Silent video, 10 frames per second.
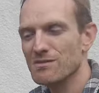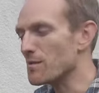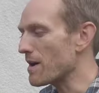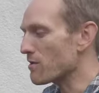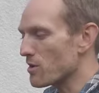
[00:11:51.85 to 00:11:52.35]

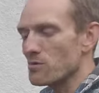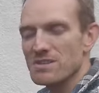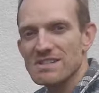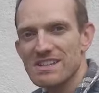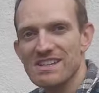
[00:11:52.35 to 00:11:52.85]
from our own
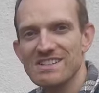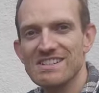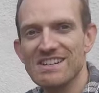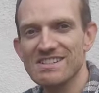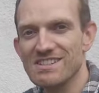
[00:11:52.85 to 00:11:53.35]

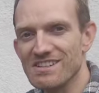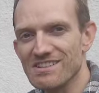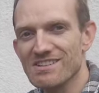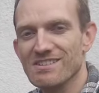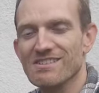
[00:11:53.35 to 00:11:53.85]
seeds next year.